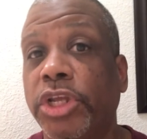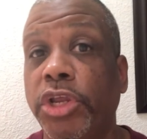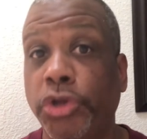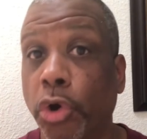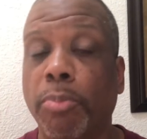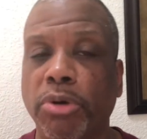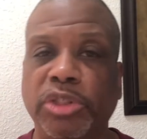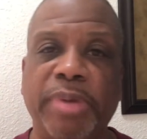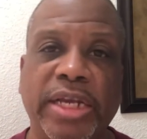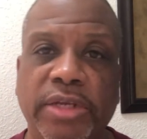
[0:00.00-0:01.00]
your
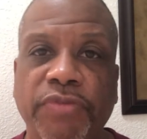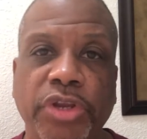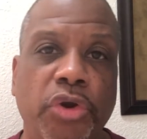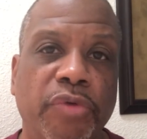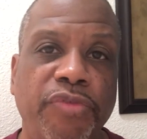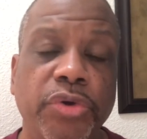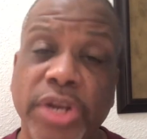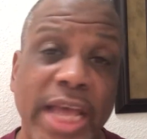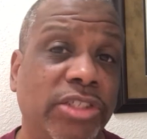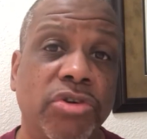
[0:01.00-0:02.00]
perspective and your view,
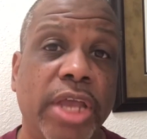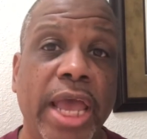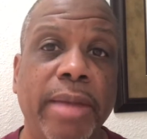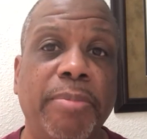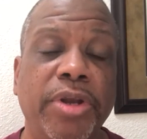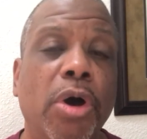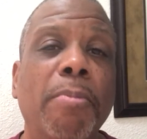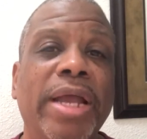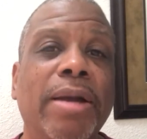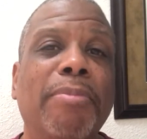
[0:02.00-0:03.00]
and that's okay. But
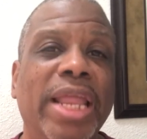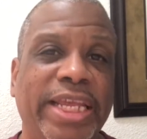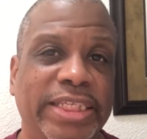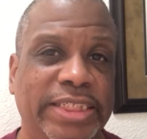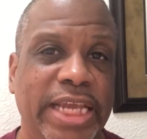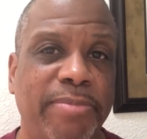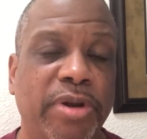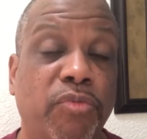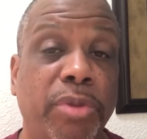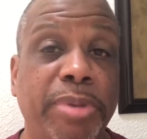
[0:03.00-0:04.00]
don't make a blanket
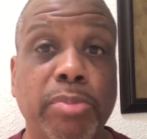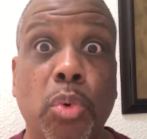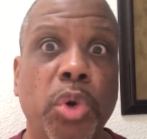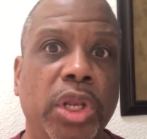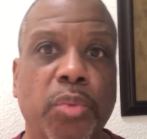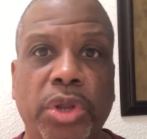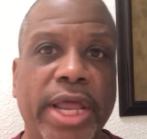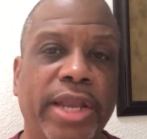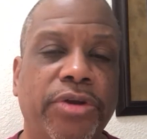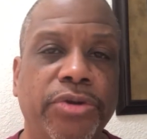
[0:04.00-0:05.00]
statement of what people will and will
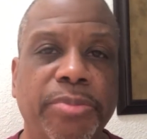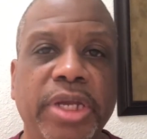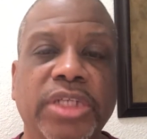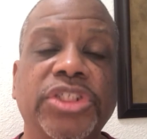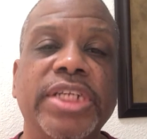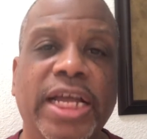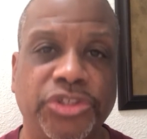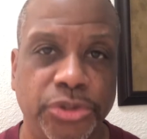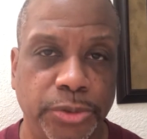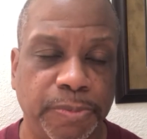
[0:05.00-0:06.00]
not do, because it's not
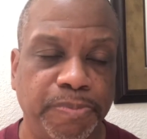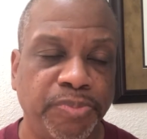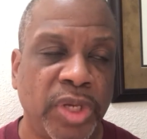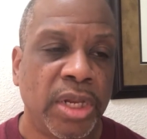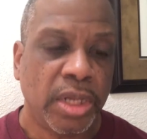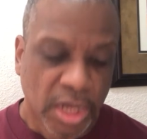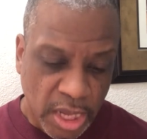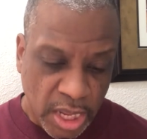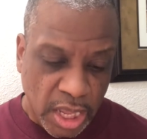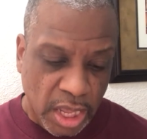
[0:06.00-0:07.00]
true.
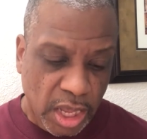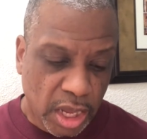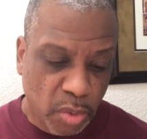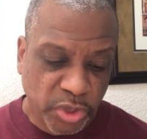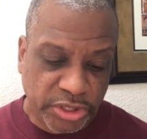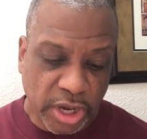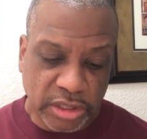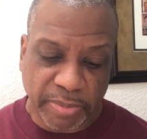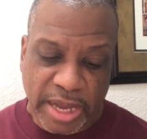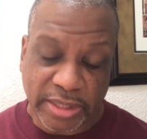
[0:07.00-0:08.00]
We
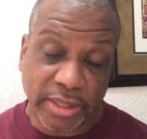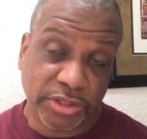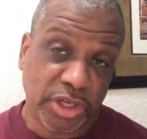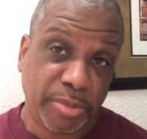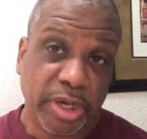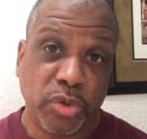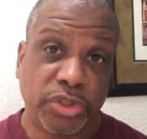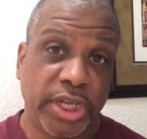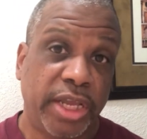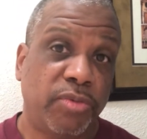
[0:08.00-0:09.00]
talked about the gentleman who
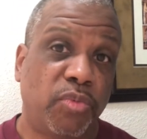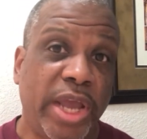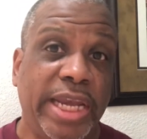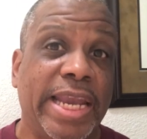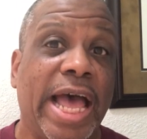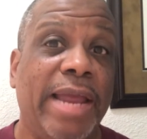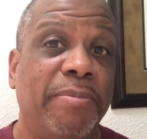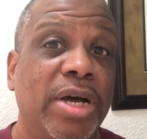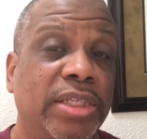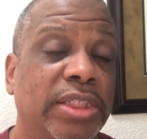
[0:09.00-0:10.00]
said waiting 9
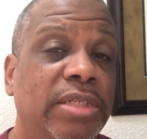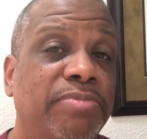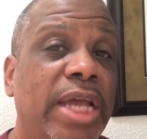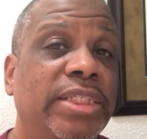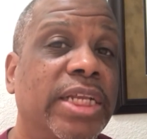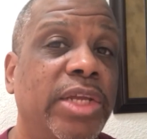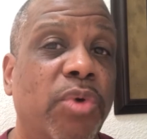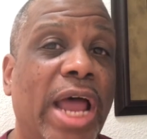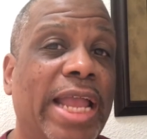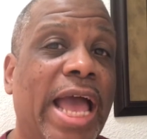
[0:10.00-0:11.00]
months. And basically
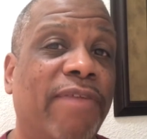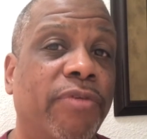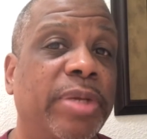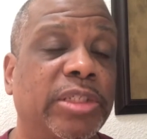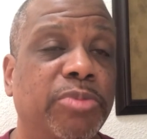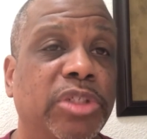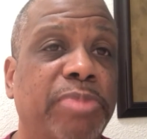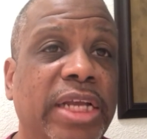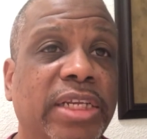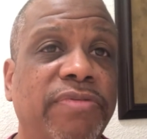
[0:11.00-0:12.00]
what I got from his
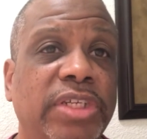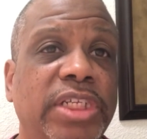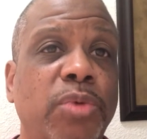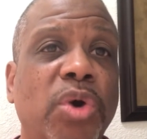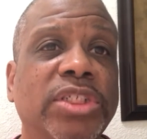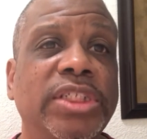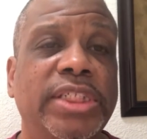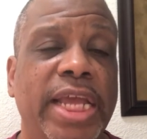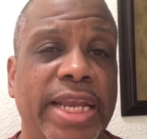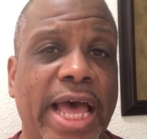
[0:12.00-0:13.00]
perspective is he wasn't
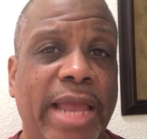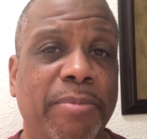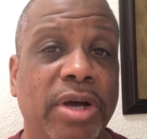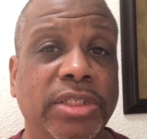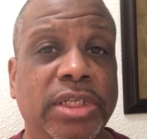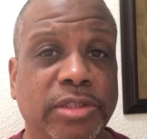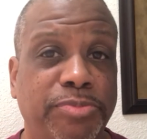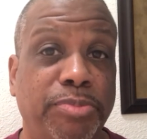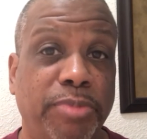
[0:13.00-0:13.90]
saying 9 months, because